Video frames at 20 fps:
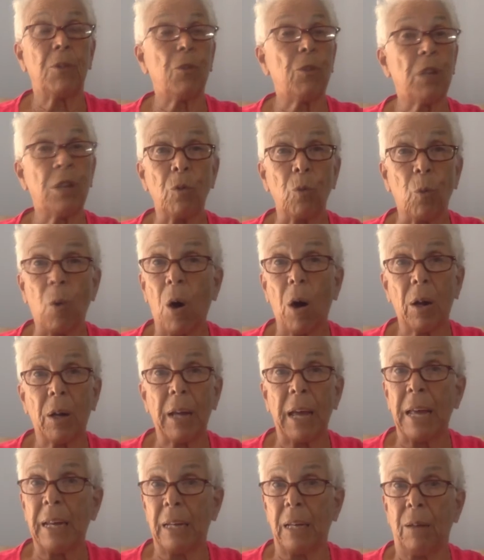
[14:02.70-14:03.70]
you didn't
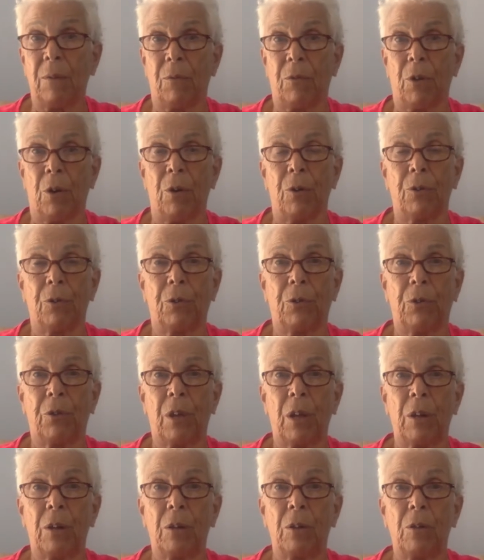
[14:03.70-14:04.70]
want any of those,
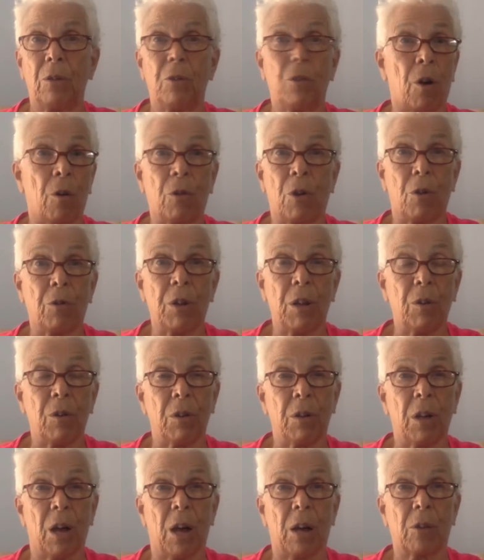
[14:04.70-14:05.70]
then don't go near
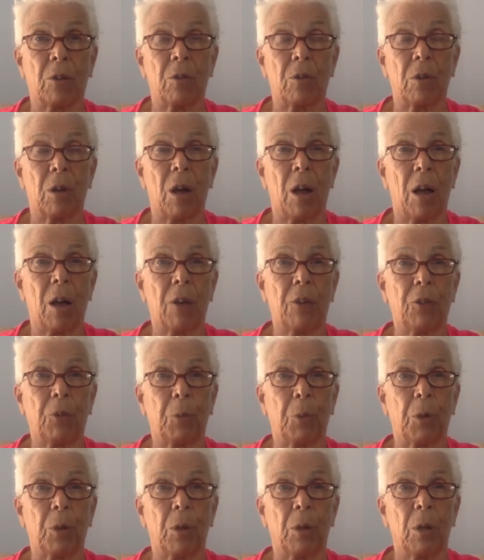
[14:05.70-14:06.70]
a doctor or a
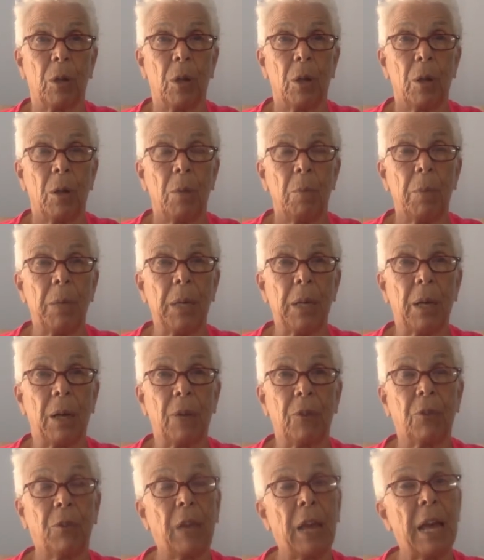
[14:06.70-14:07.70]
hospital,
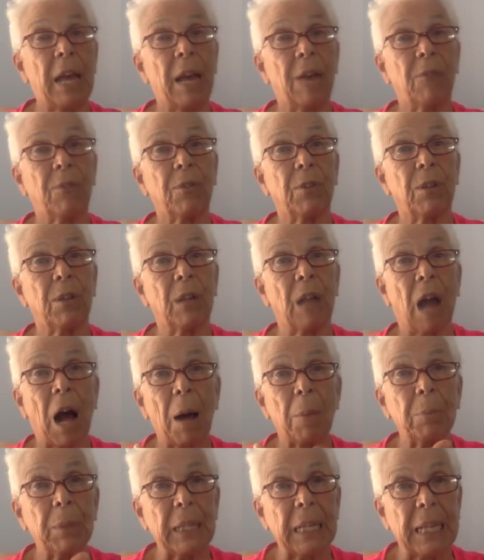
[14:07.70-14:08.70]
because they have an
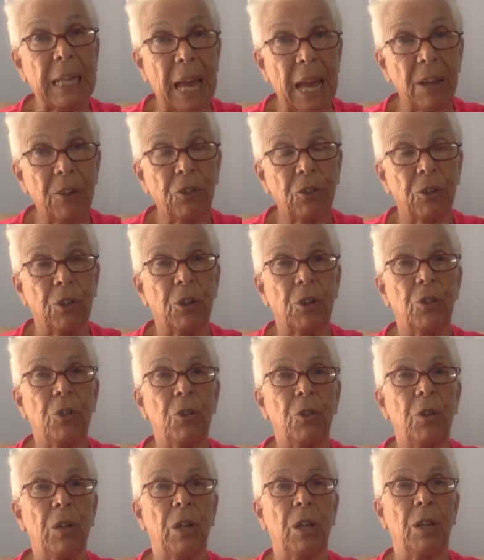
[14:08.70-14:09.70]
obligation, a
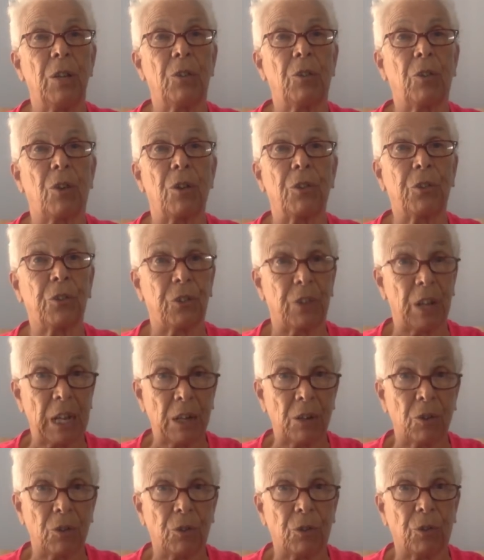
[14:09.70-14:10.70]
duty. It's called
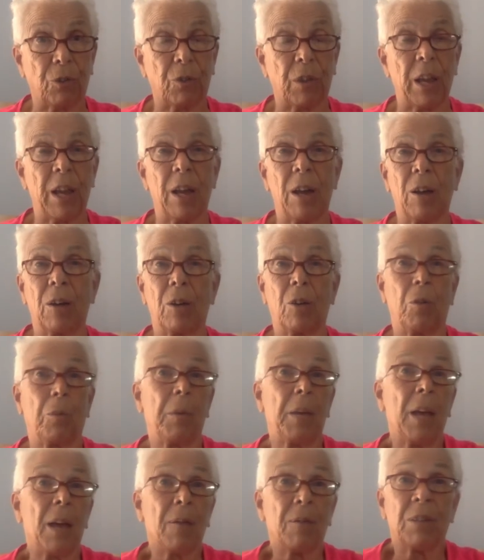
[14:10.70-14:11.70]
standards of care. It could
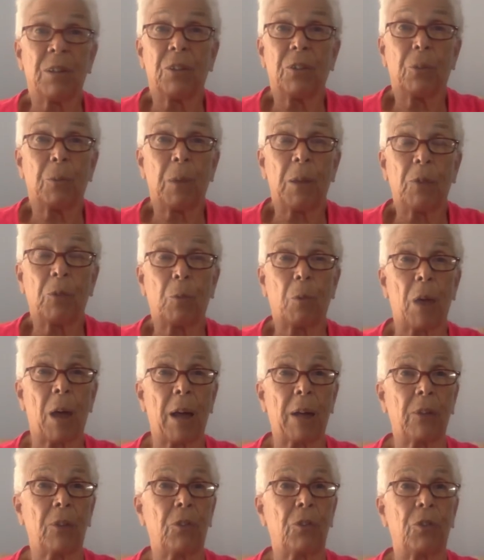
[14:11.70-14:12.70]
be evidence-based
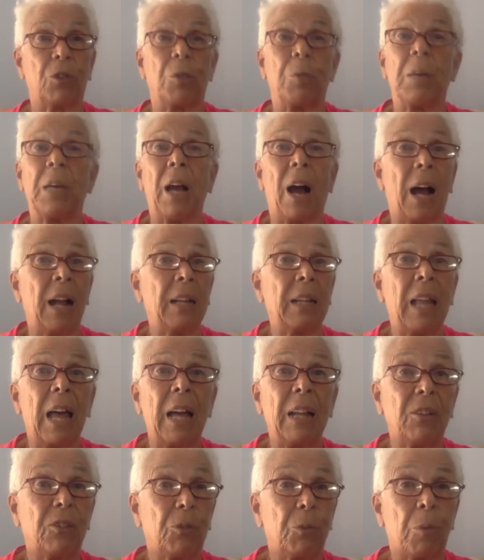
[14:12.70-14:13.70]
practice. It could be
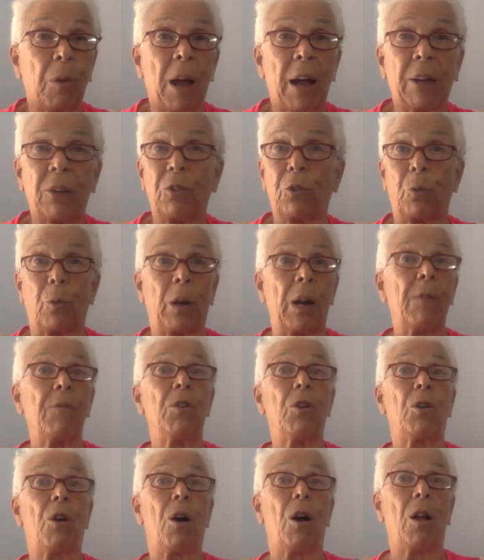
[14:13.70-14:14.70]
guidelines practice, whatever
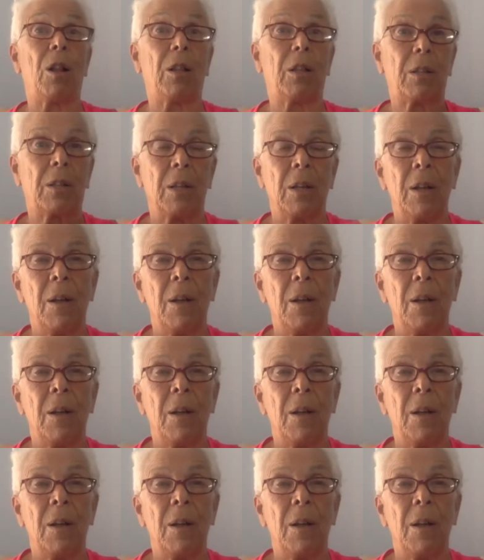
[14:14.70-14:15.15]
you call it.